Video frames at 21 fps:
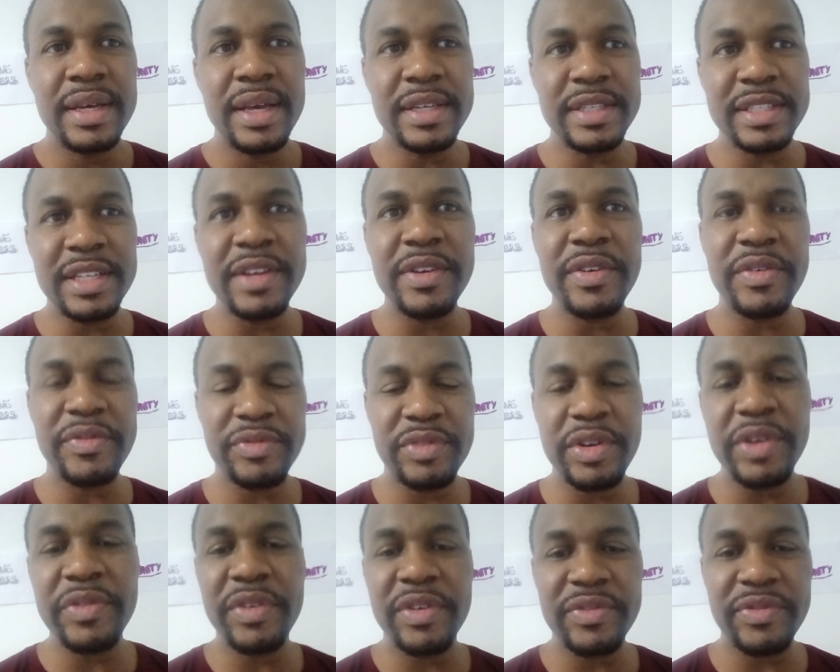it's a different,
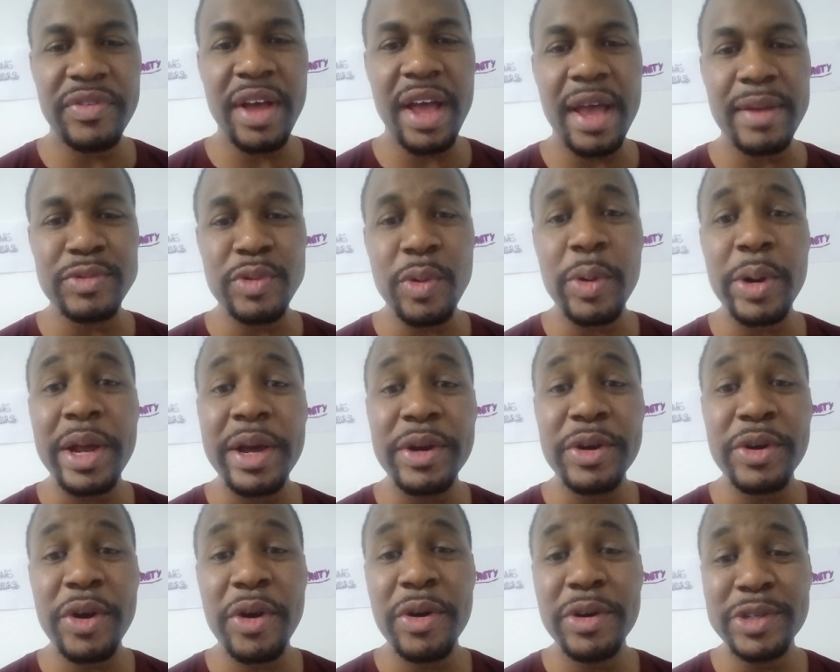different vibe. So what I
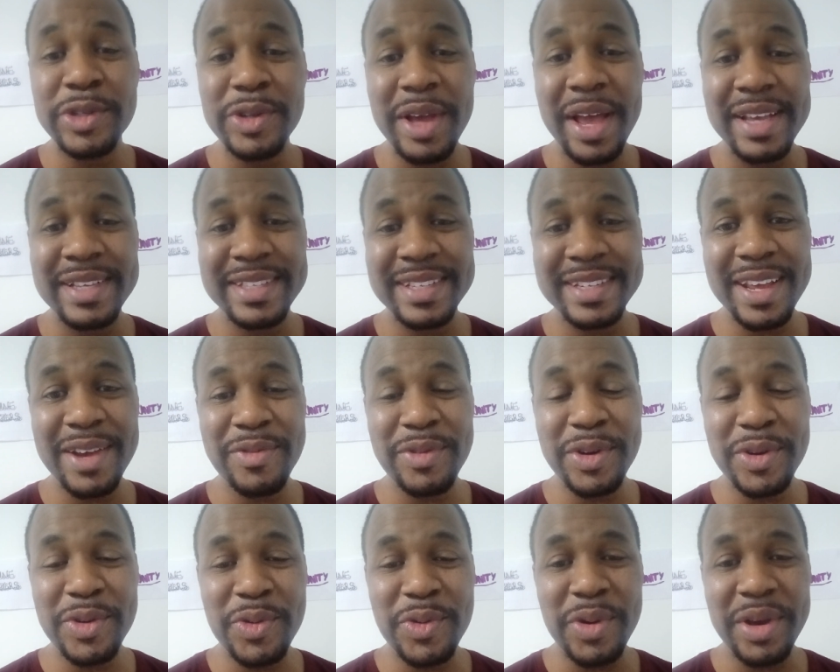encourage you guys today
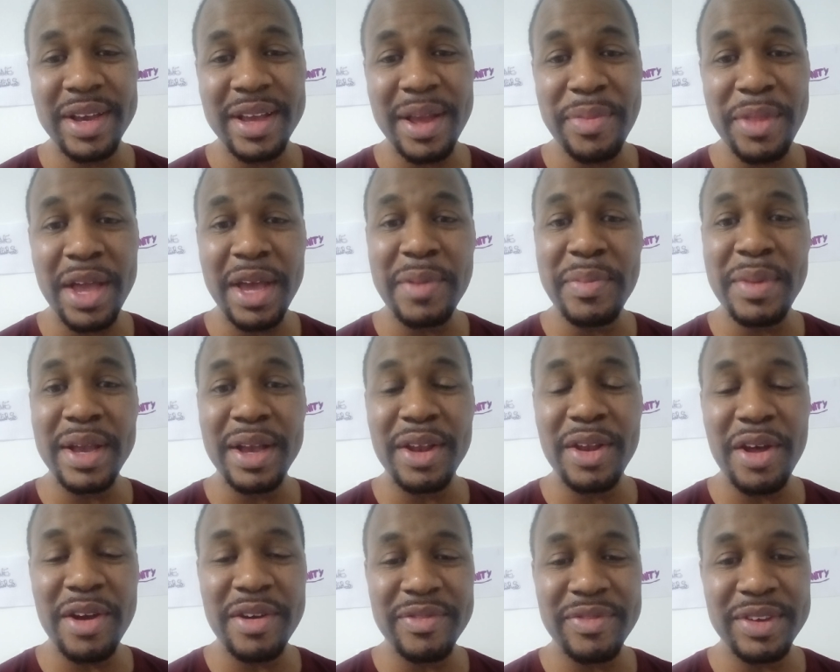real quick, I'm not gonna make a
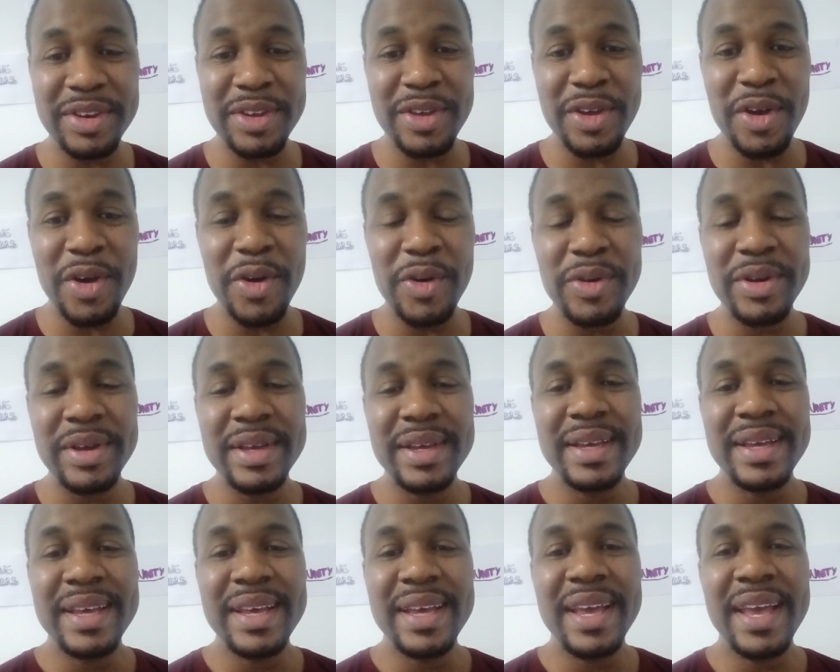long video,
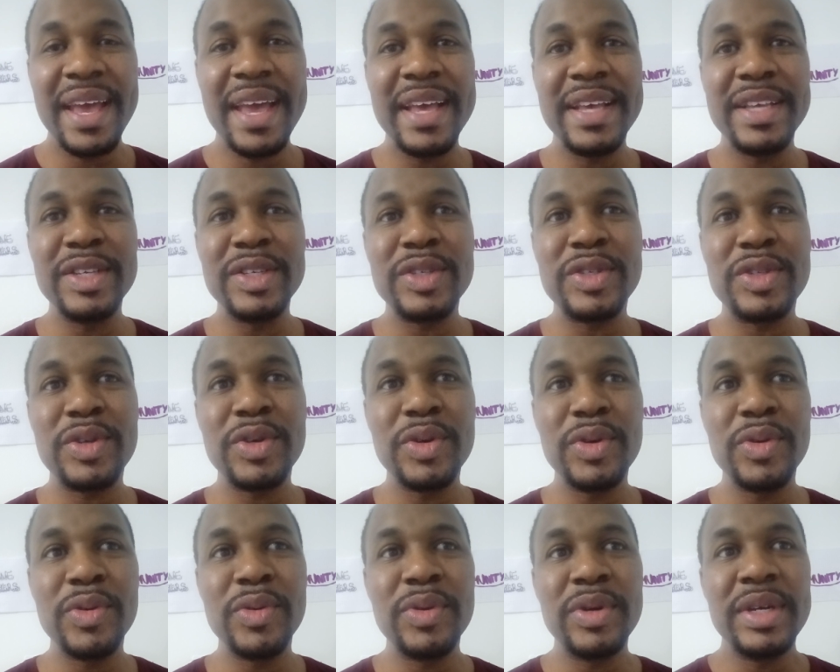is
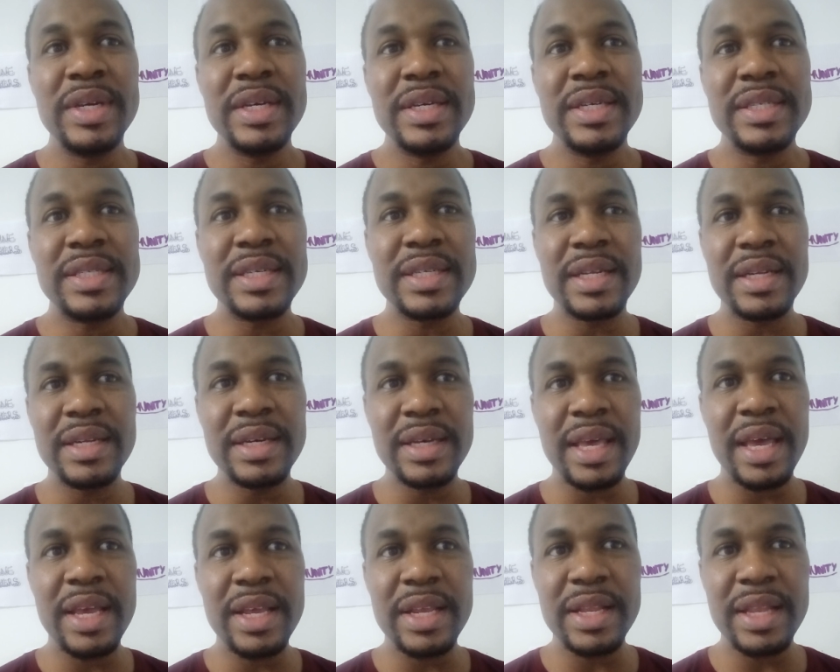to just look
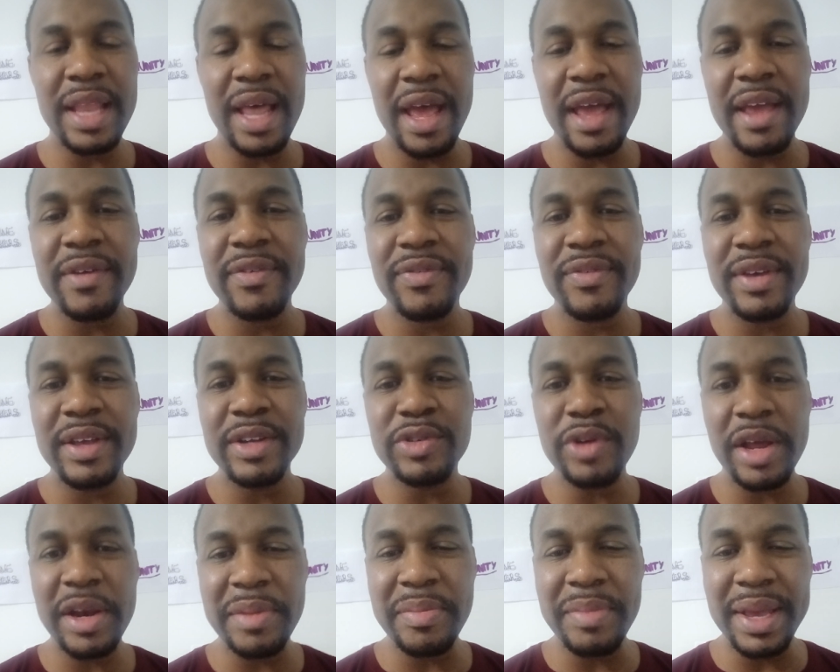at life and
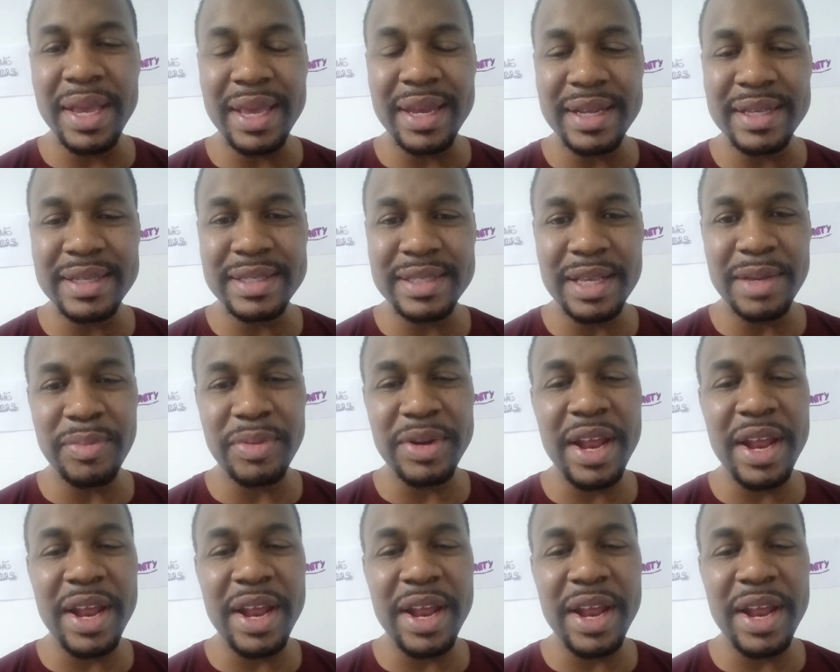try to make it as simple.